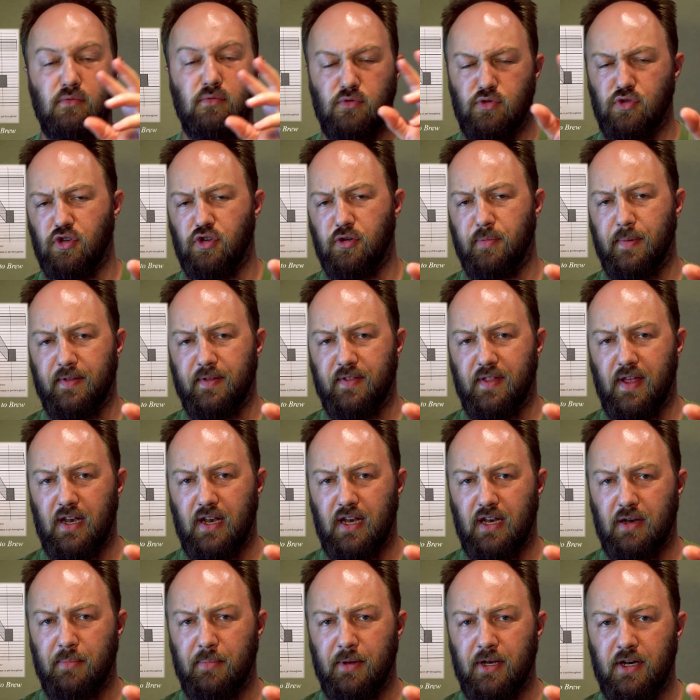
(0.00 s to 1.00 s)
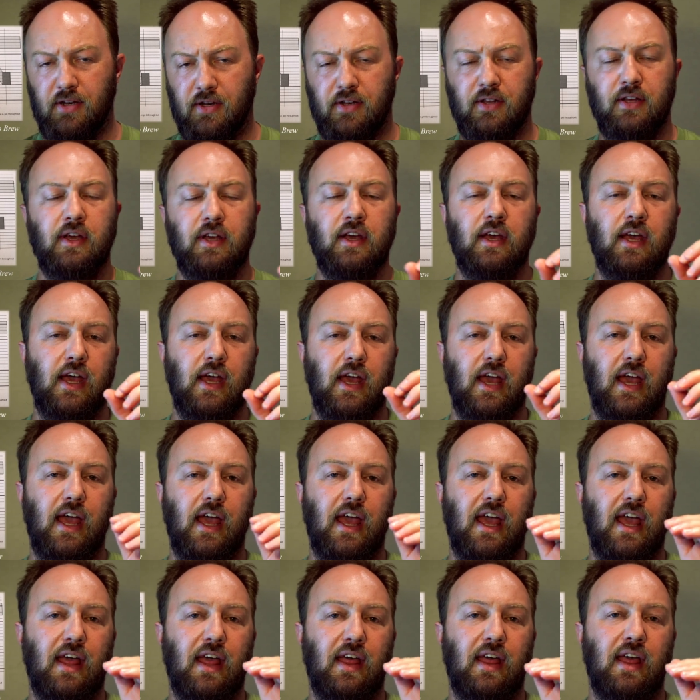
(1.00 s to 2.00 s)
Talk about that in a minute.
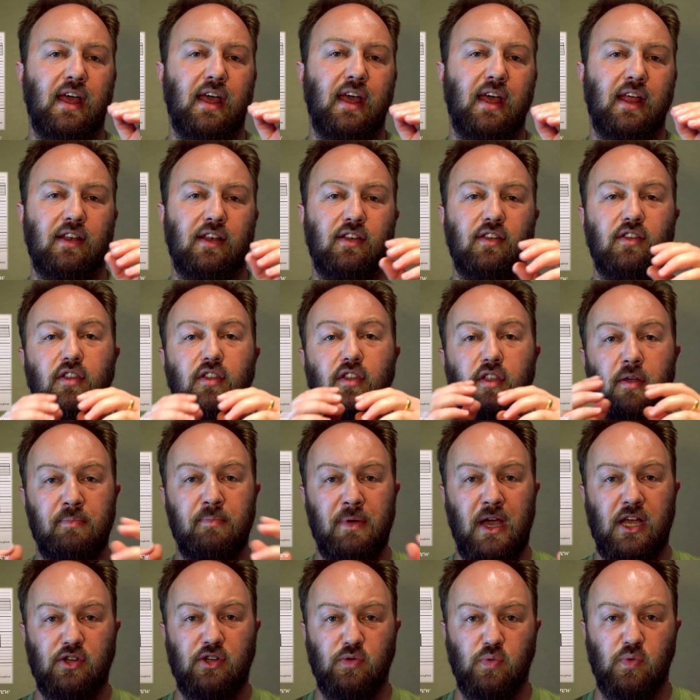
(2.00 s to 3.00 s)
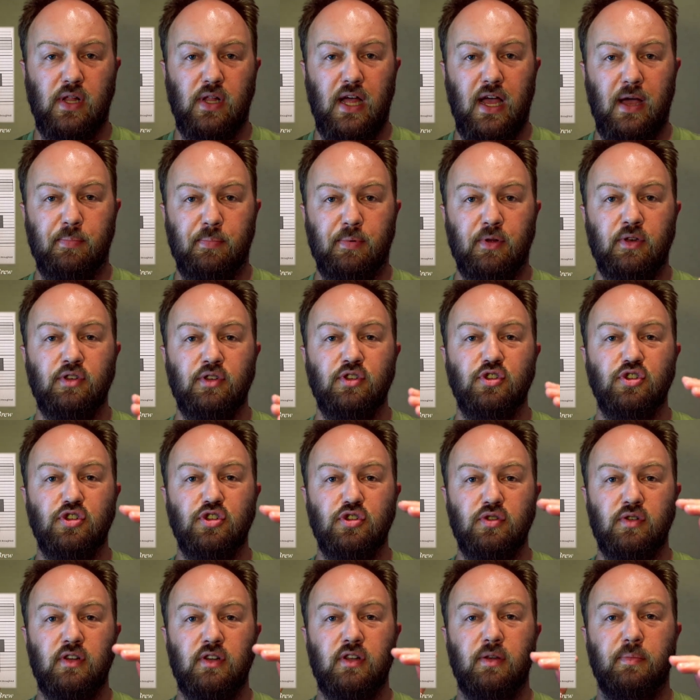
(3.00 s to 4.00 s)
And the mash will happen
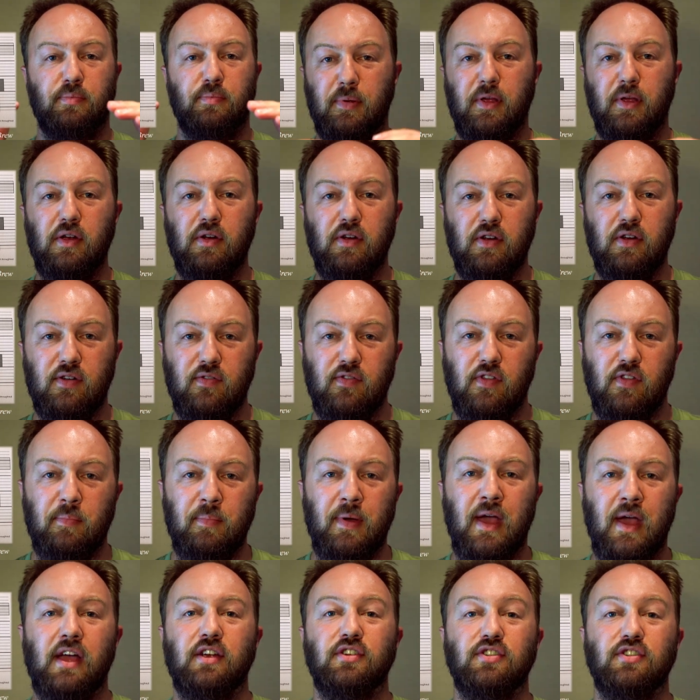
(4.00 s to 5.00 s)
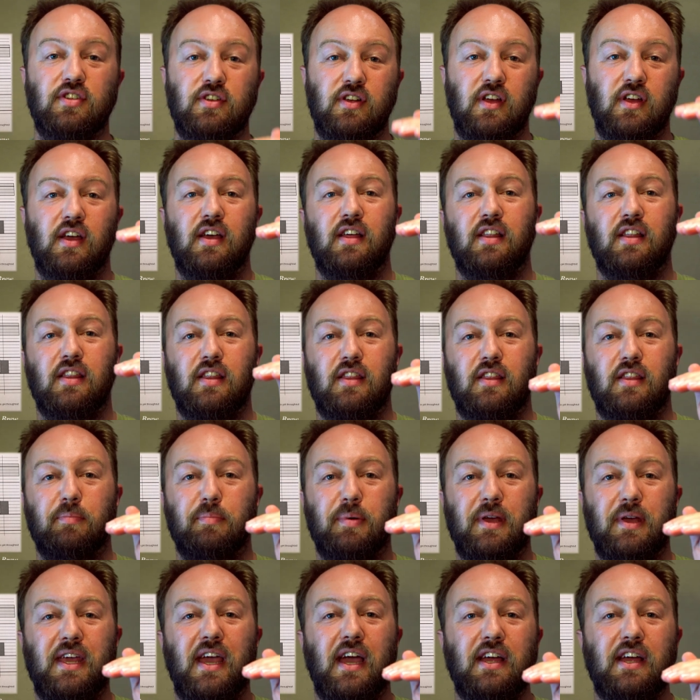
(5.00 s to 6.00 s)
during the period of the mash, the
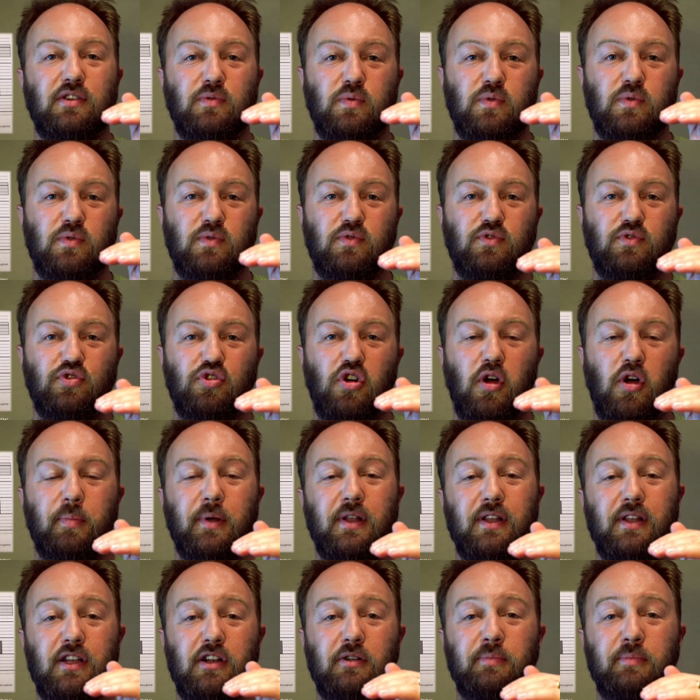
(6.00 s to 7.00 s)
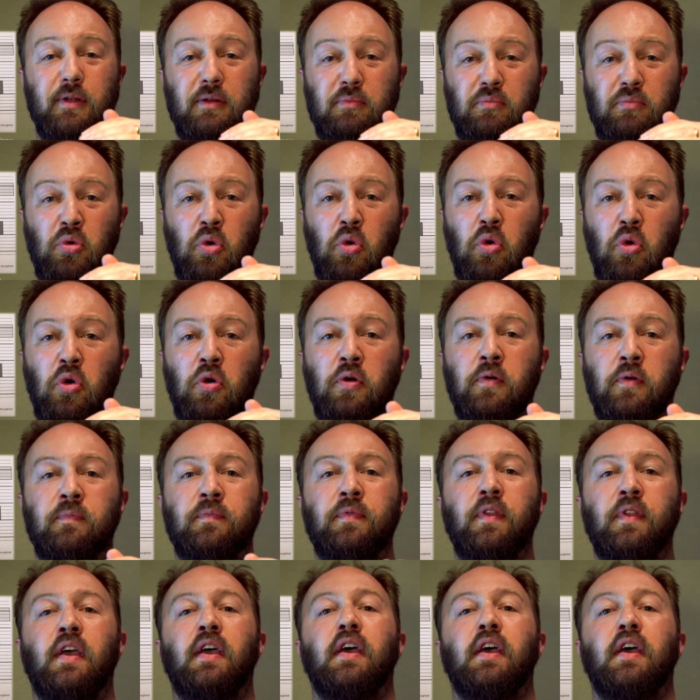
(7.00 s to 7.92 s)
pH will drop a little bit more.